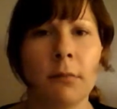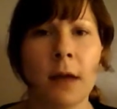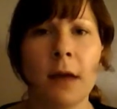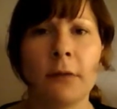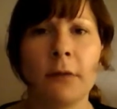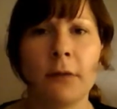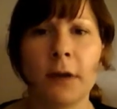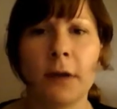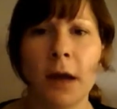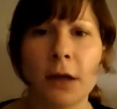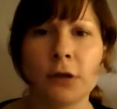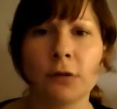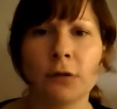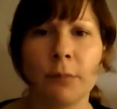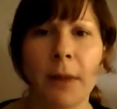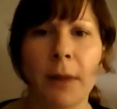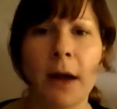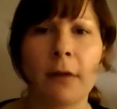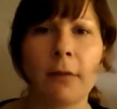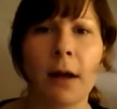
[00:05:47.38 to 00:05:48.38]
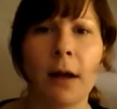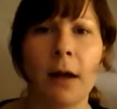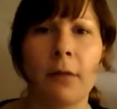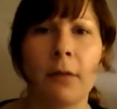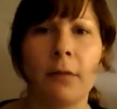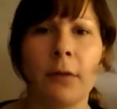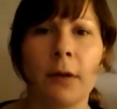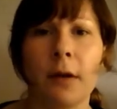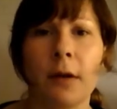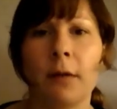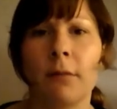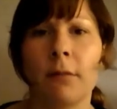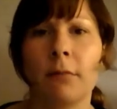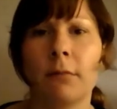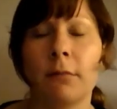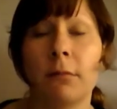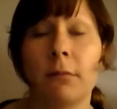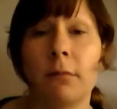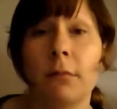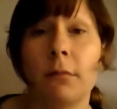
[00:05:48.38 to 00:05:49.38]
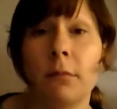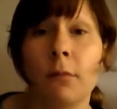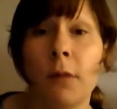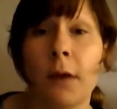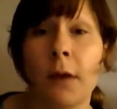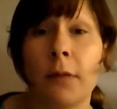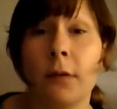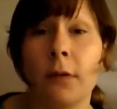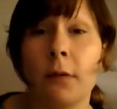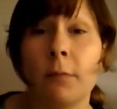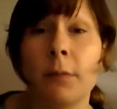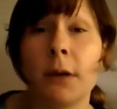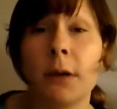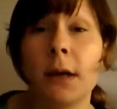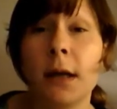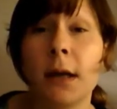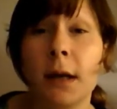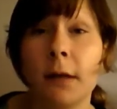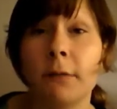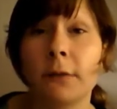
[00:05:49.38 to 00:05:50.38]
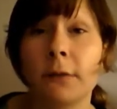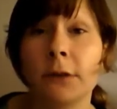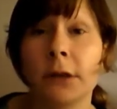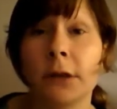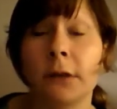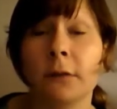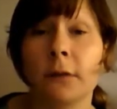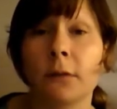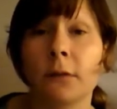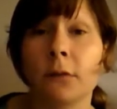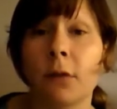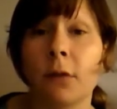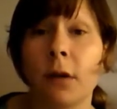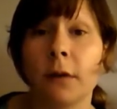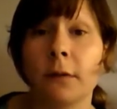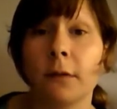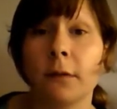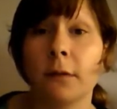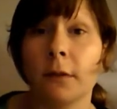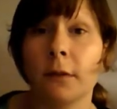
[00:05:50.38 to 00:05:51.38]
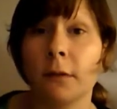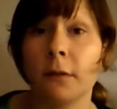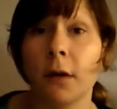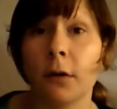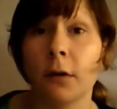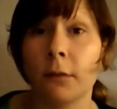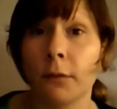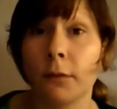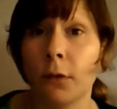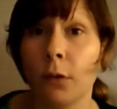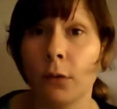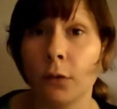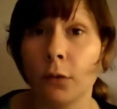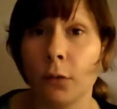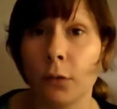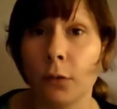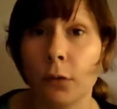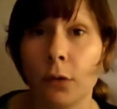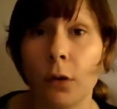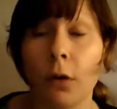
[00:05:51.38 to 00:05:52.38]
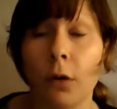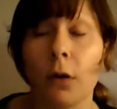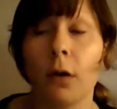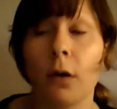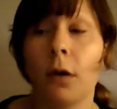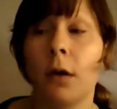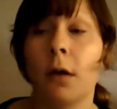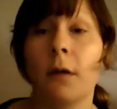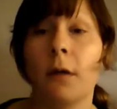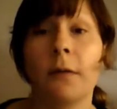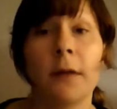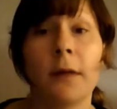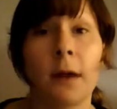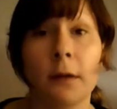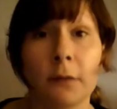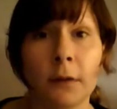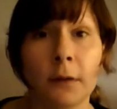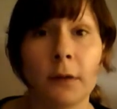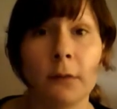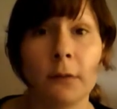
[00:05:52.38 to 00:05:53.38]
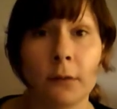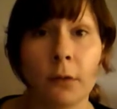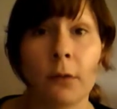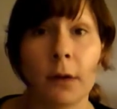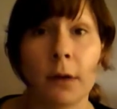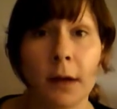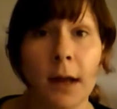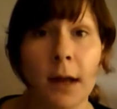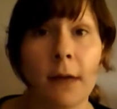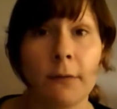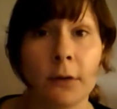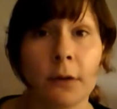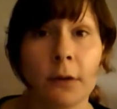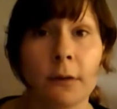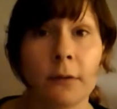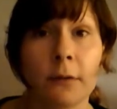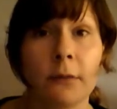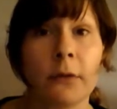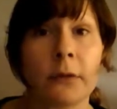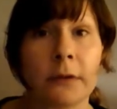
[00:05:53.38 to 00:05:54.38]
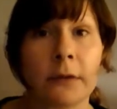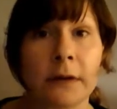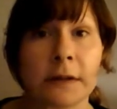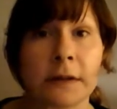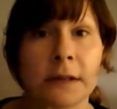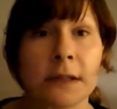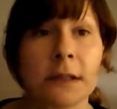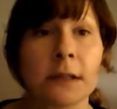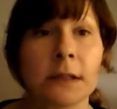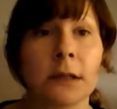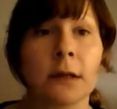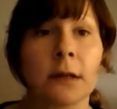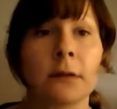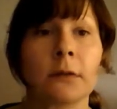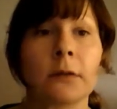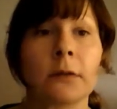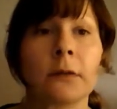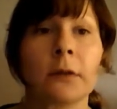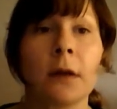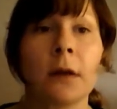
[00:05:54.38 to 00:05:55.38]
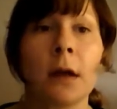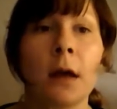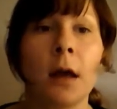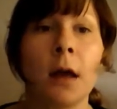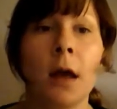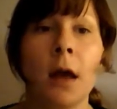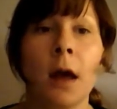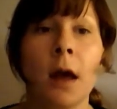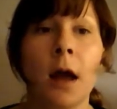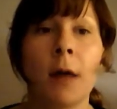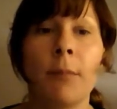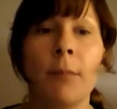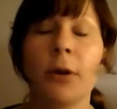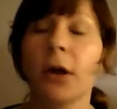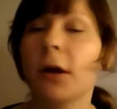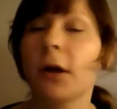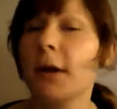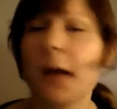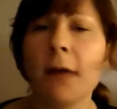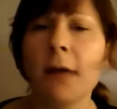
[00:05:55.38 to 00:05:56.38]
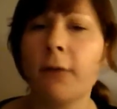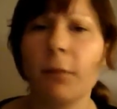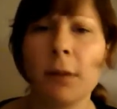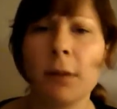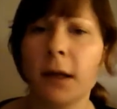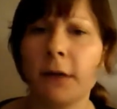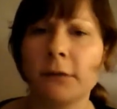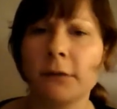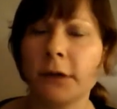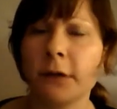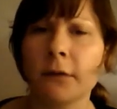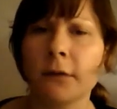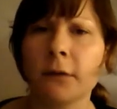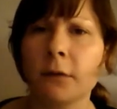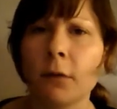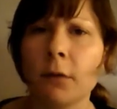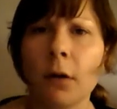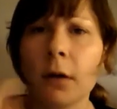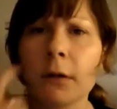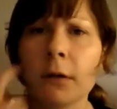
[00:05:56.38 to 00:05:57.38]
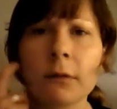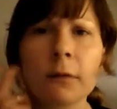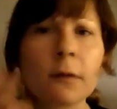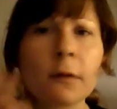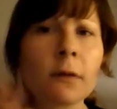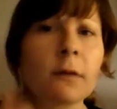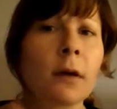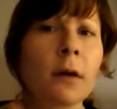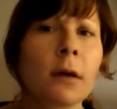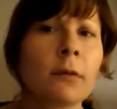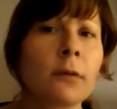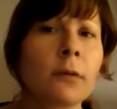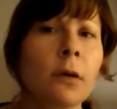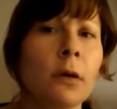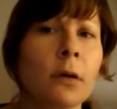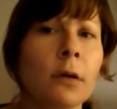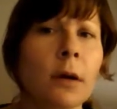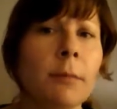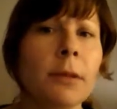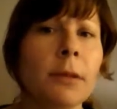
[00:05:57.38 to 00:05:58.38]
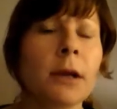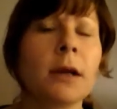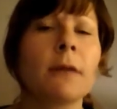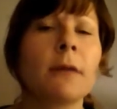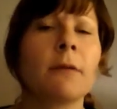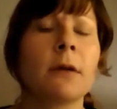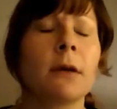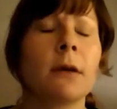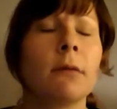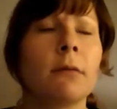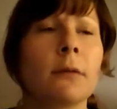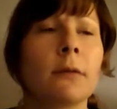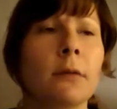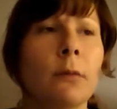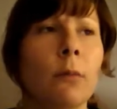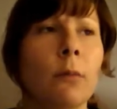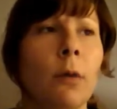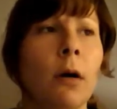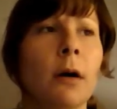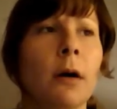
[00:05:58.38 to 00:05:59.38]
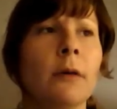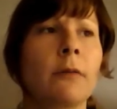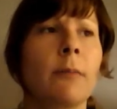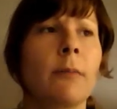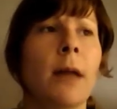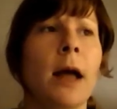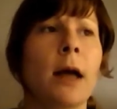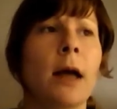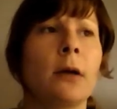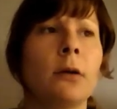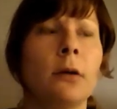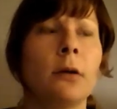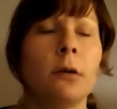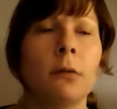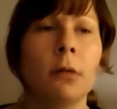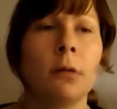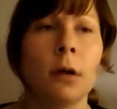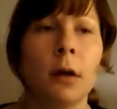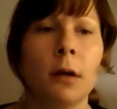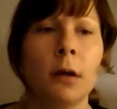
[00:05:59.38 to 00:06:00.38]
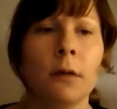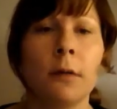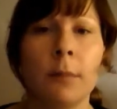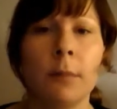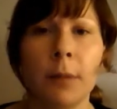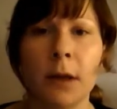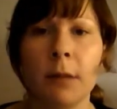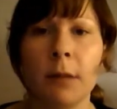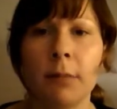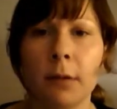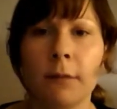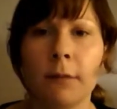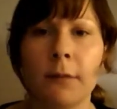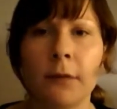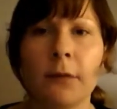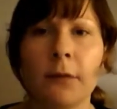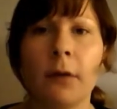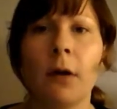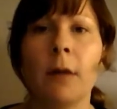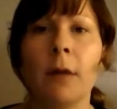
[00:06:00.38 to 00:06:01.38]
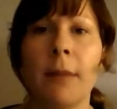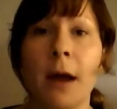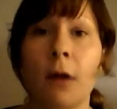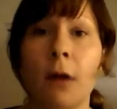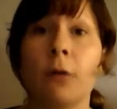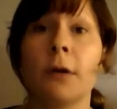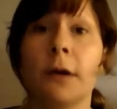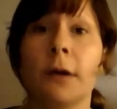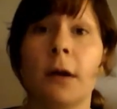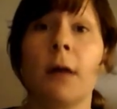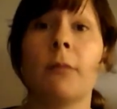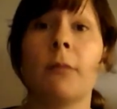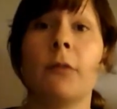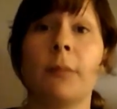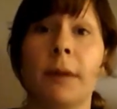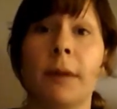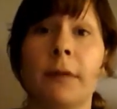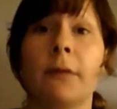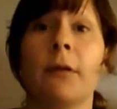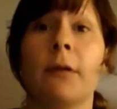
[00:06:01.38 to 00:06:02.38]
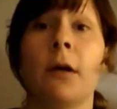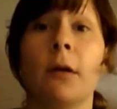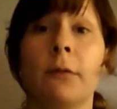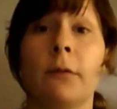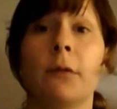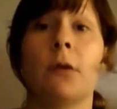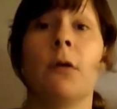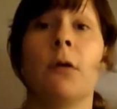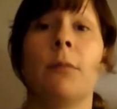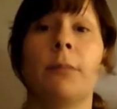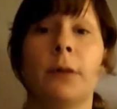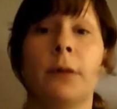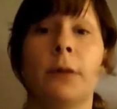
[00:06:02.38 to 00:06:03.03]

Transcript: educational background that whether you believe Jesus Christ is the Son of God or not, there's historical evidence for his existence. But I'd never believed Jesus Christ was the Son of God. I believed he was a wise man who the people of the time heralded up to be the Son of God